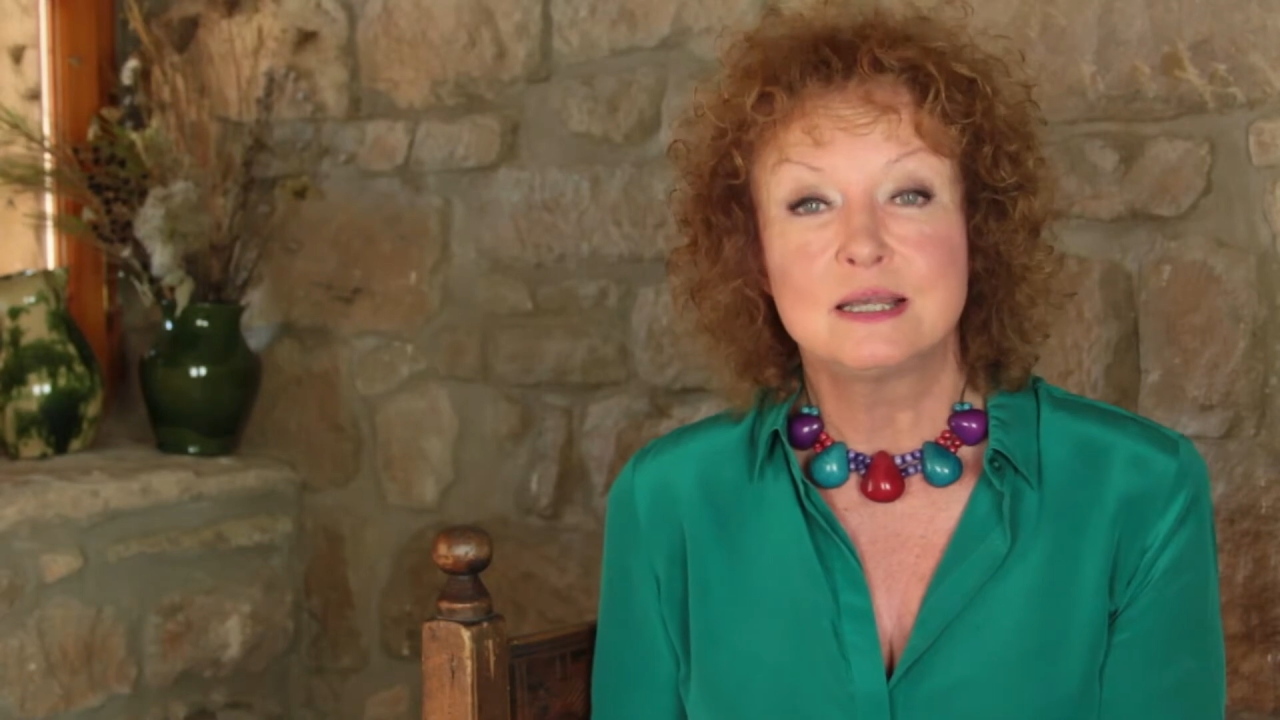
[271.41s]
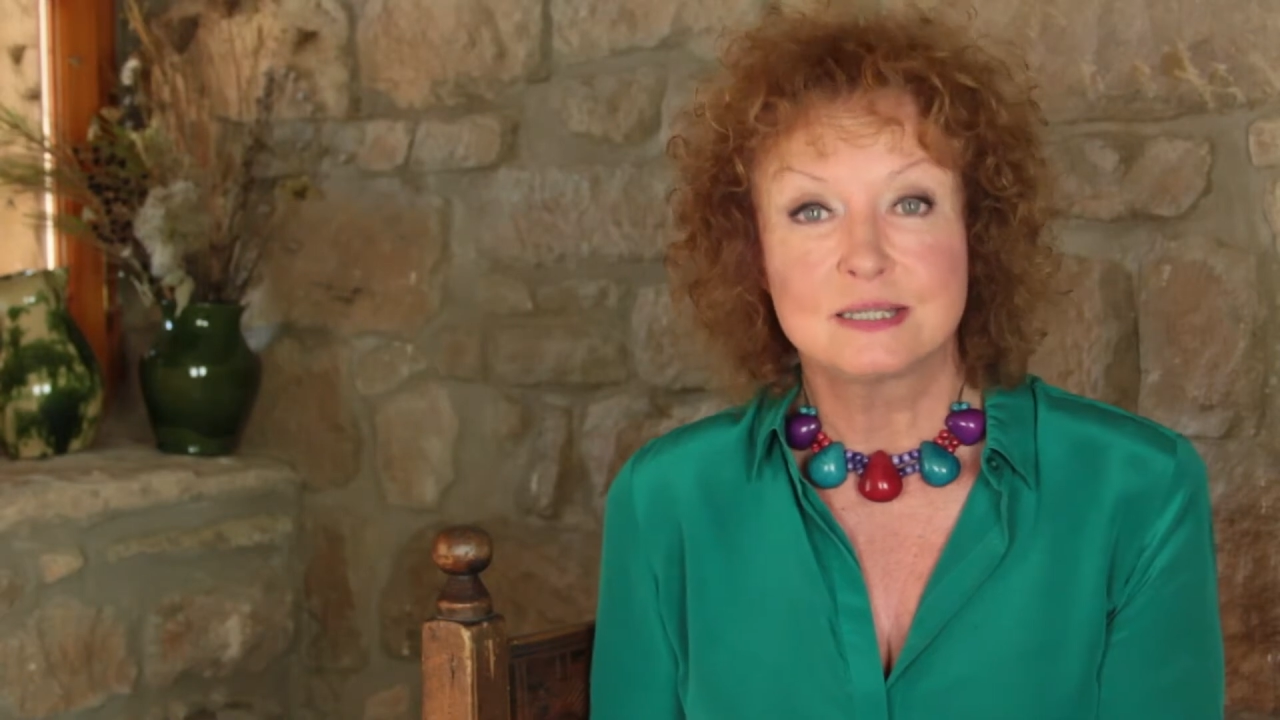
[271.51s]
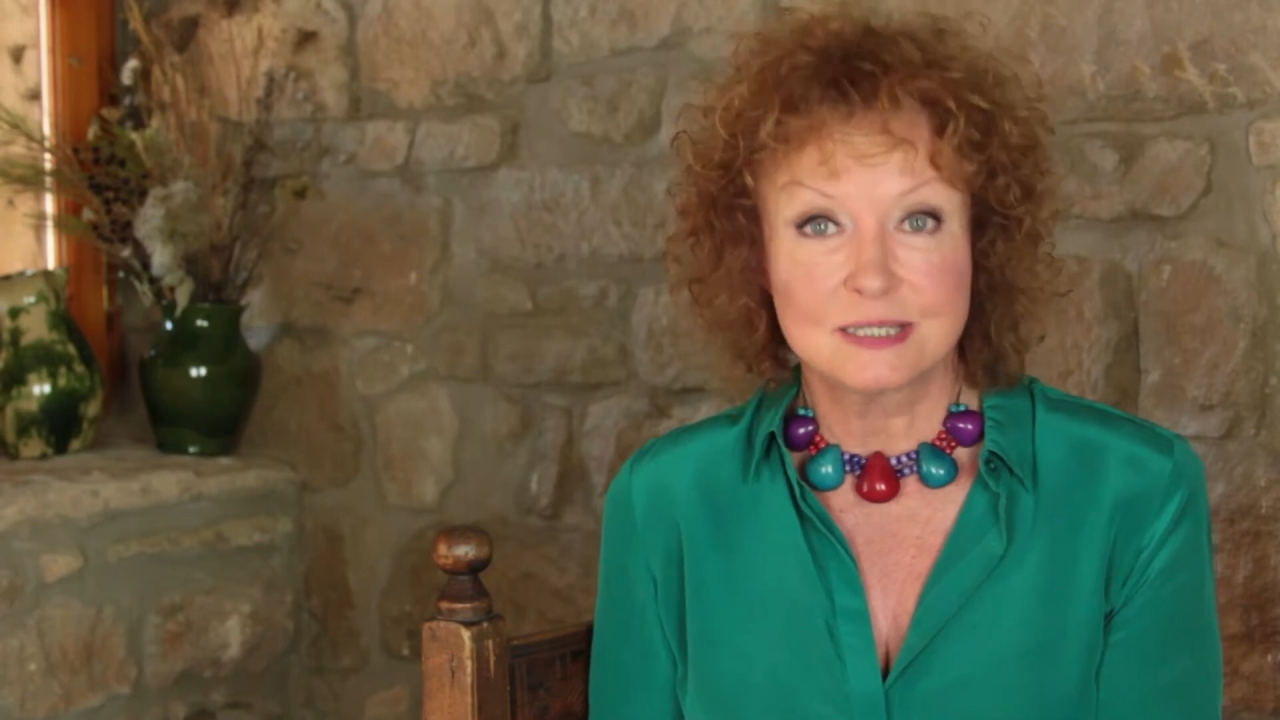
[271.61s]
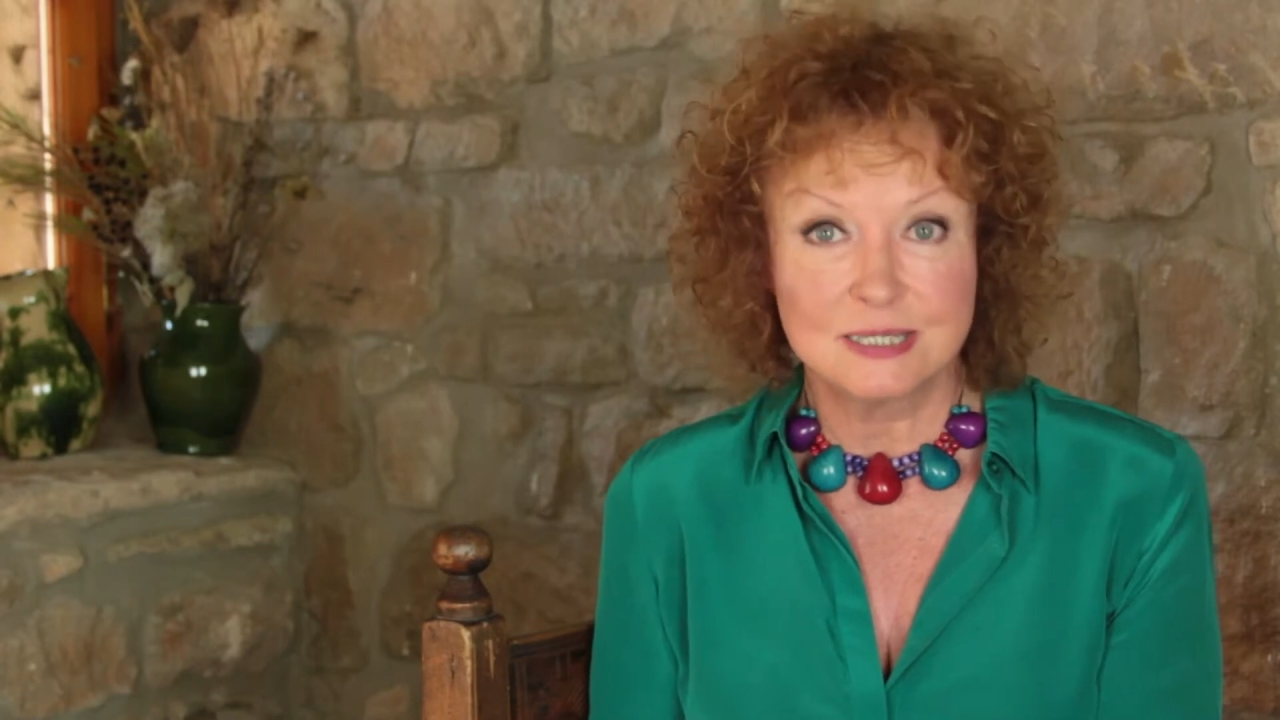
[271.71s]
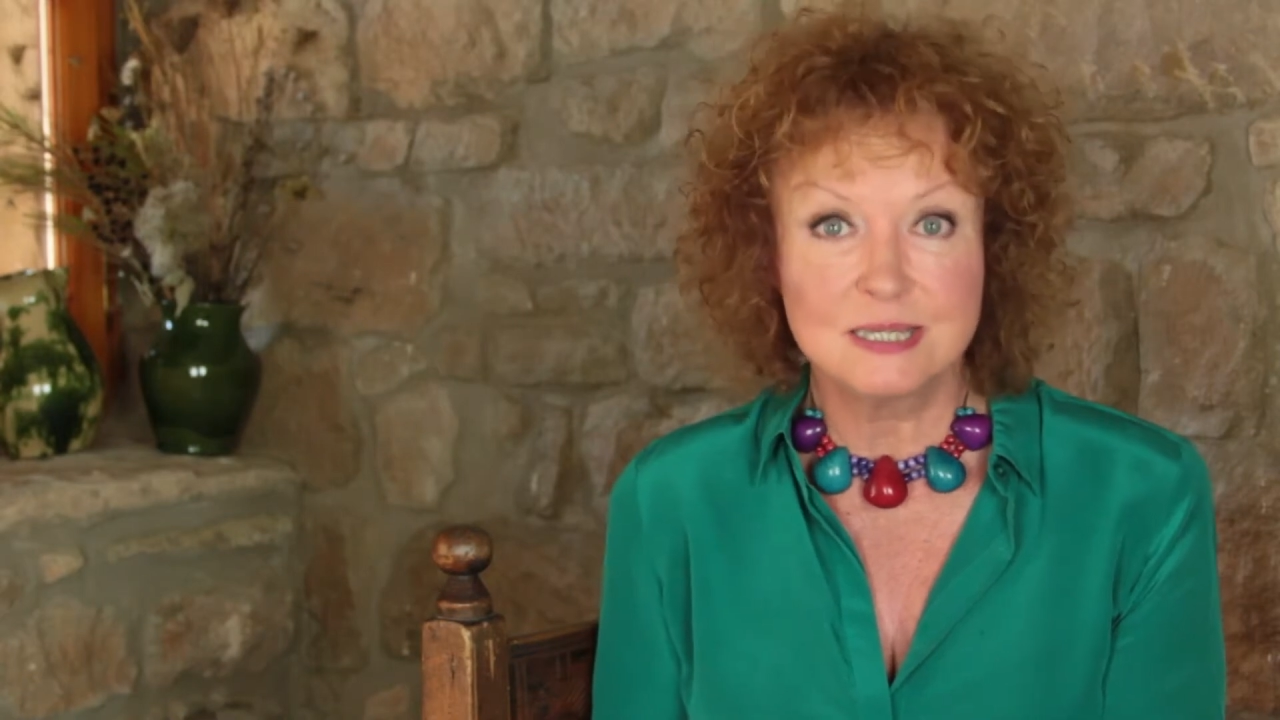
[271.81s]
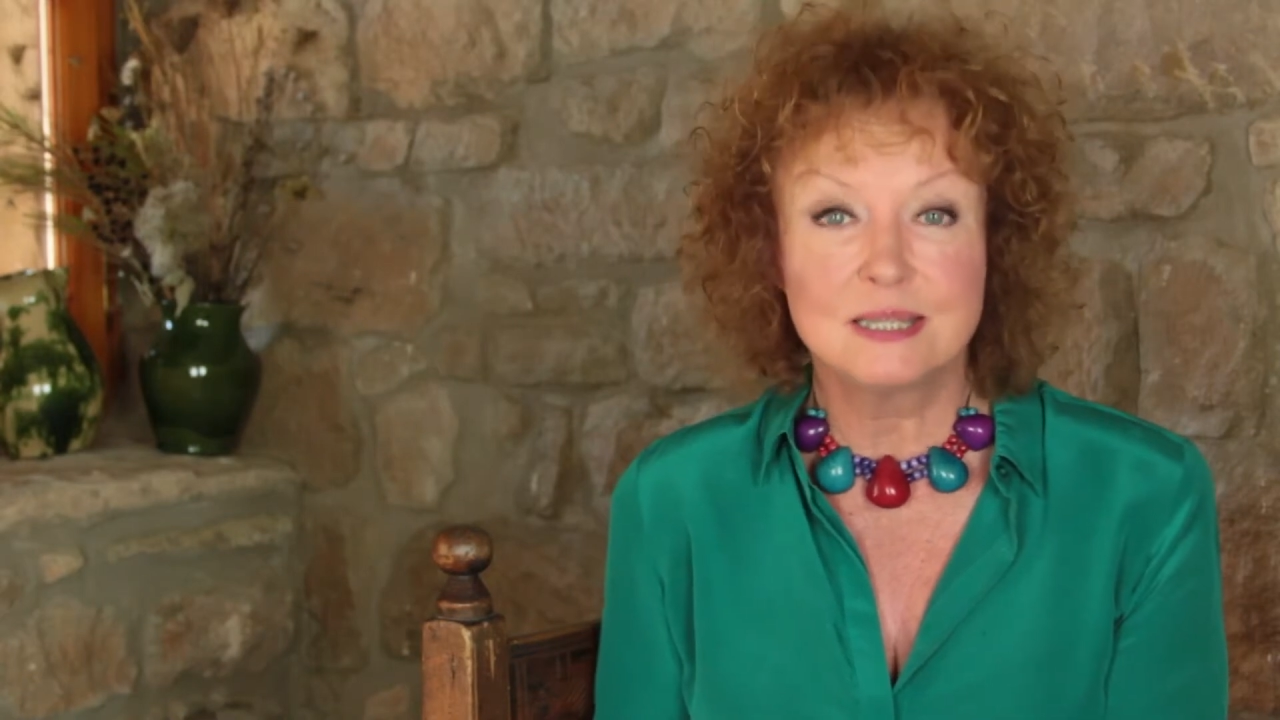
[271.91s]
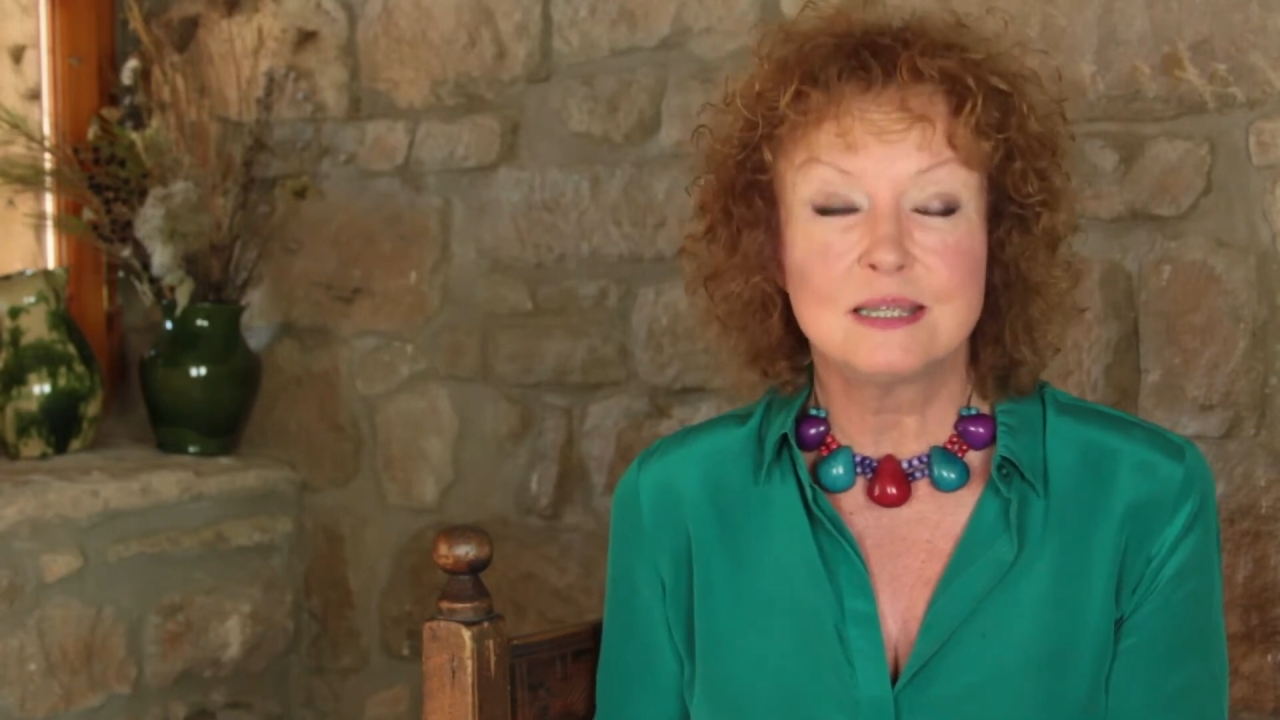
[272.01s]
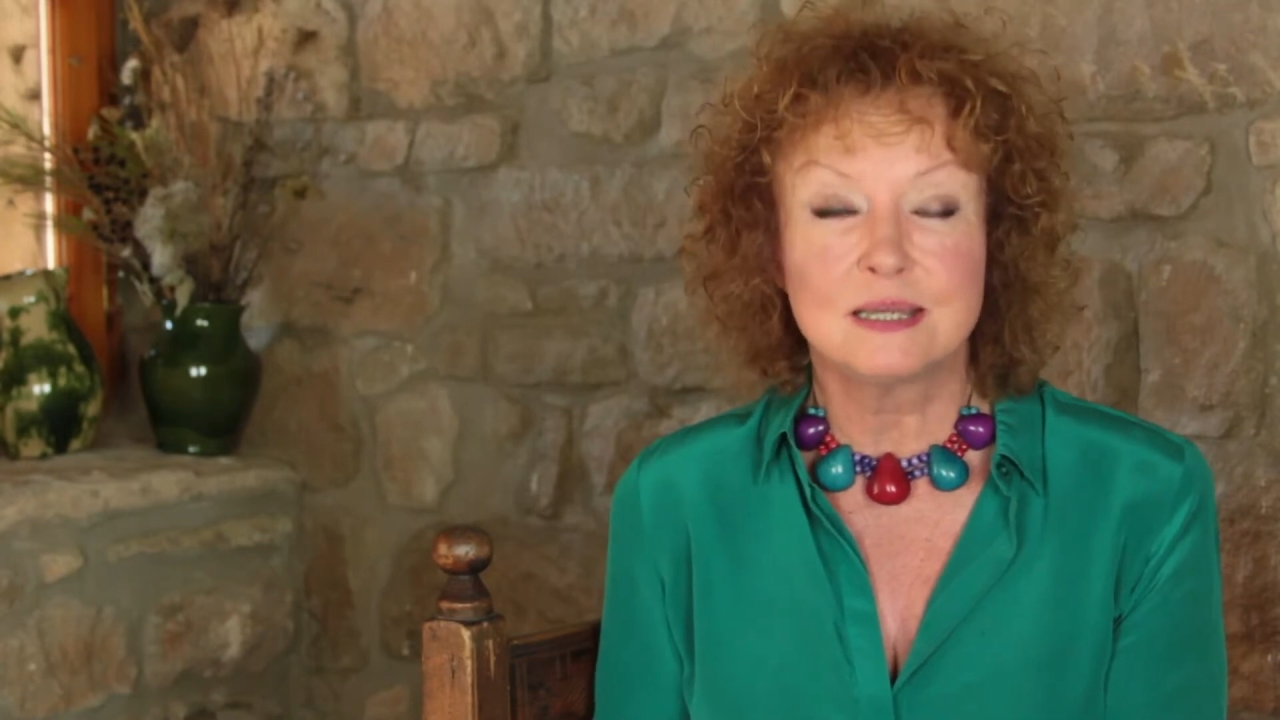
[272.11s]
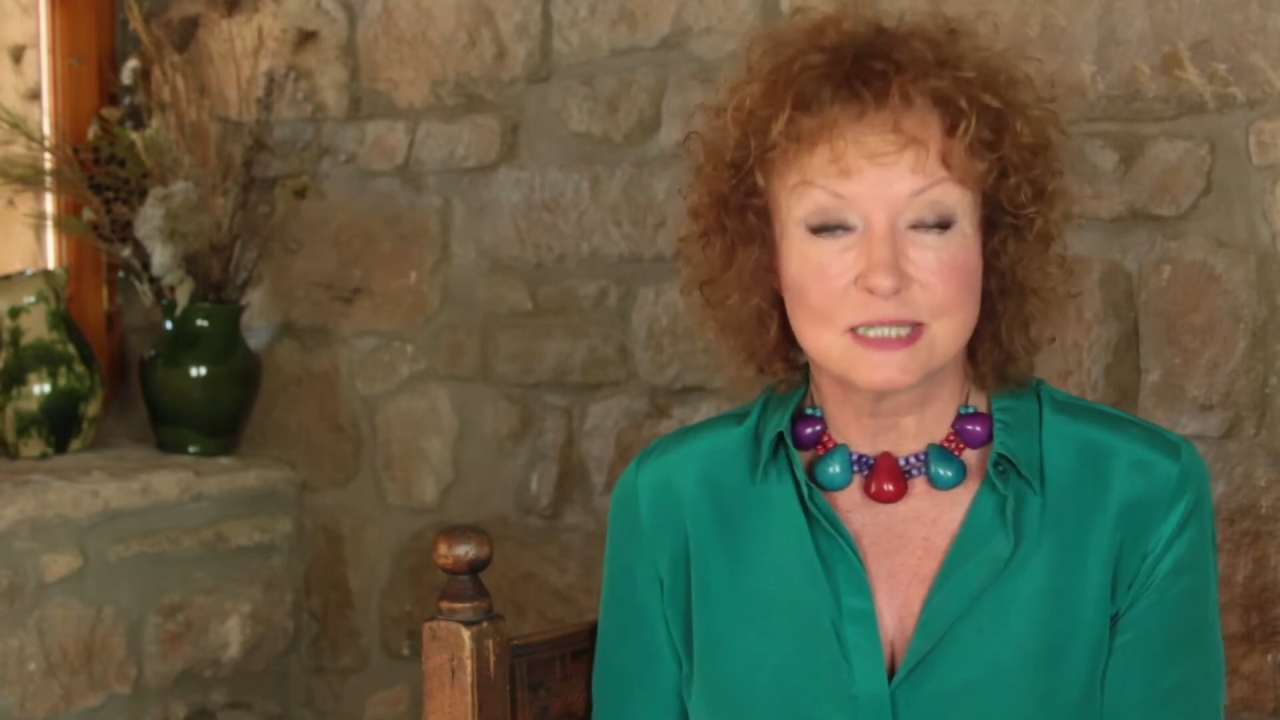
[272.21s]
seeking